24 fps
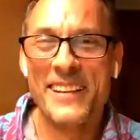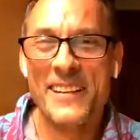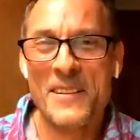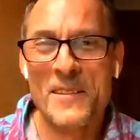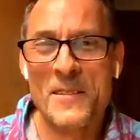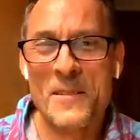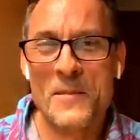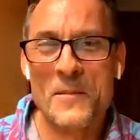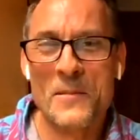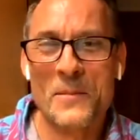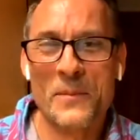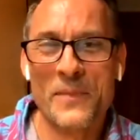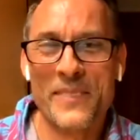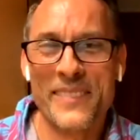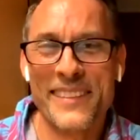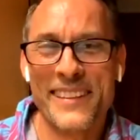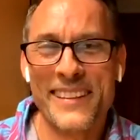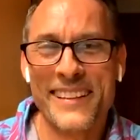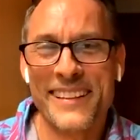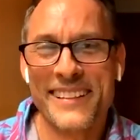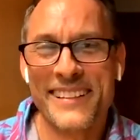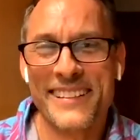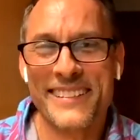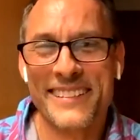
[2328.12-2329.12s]
to keep having
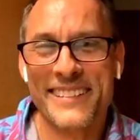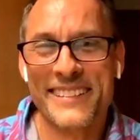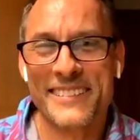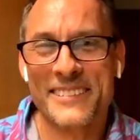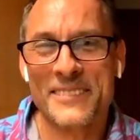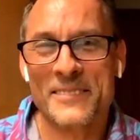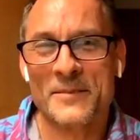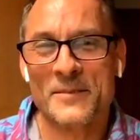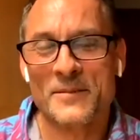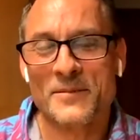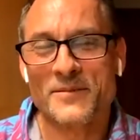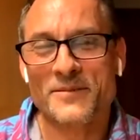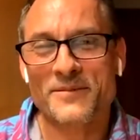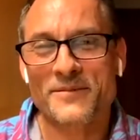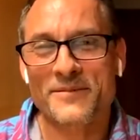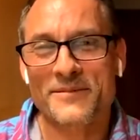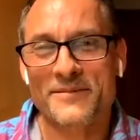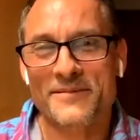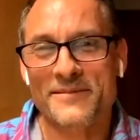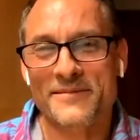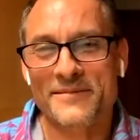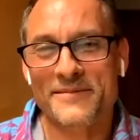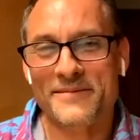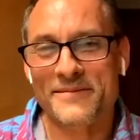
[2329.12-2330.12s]
on, but he's never
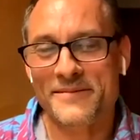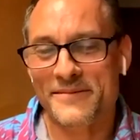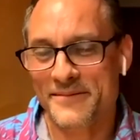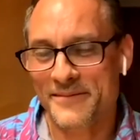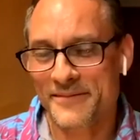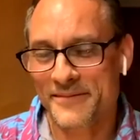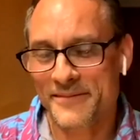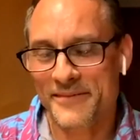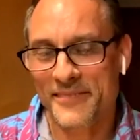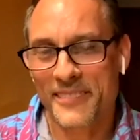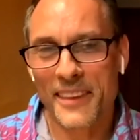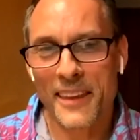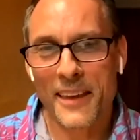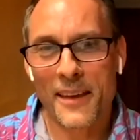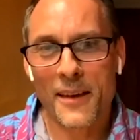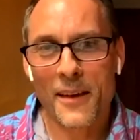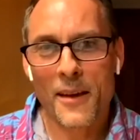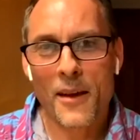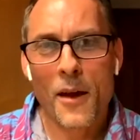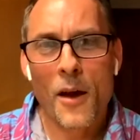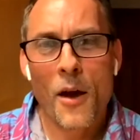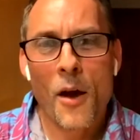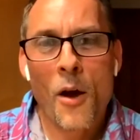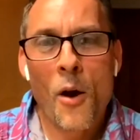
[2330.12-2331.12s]
here. And if
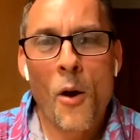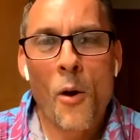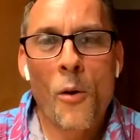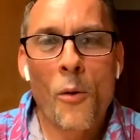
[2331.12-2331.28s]
anybody